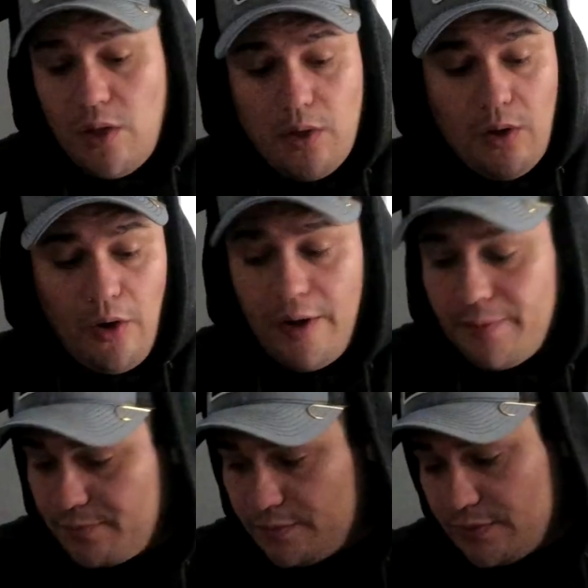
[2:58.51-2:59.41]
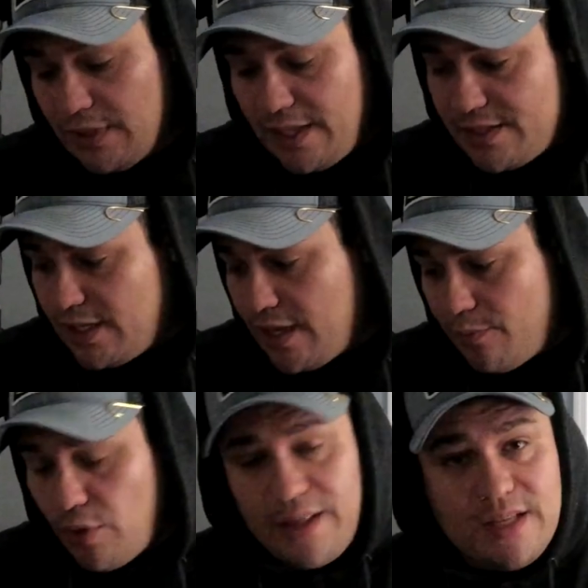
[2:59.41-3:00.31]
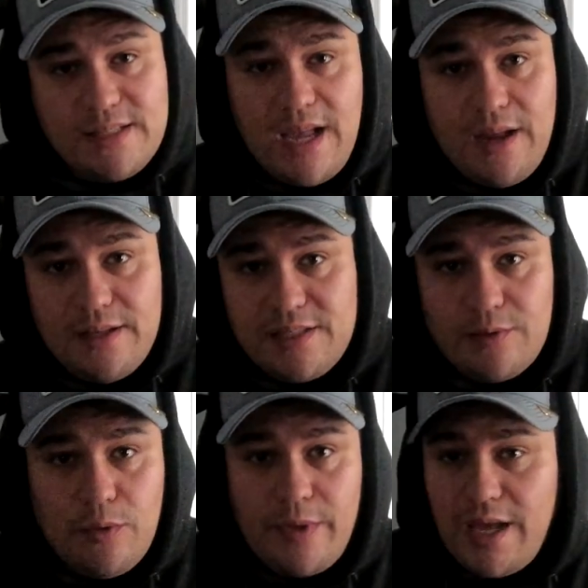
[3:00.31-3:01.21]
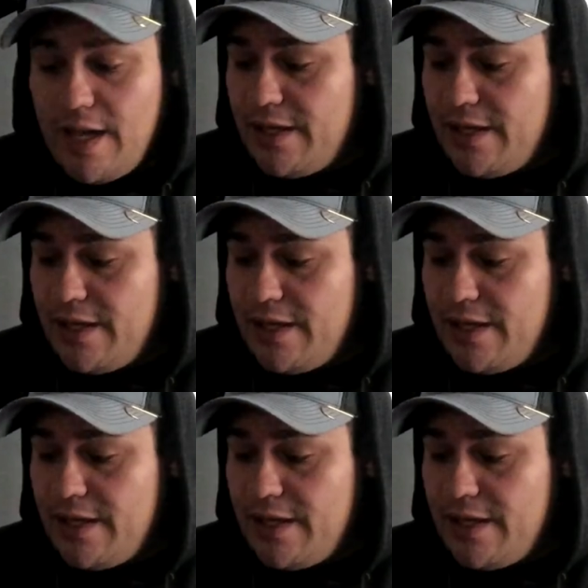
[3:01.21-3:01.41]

All right, let's break this down and see what we got in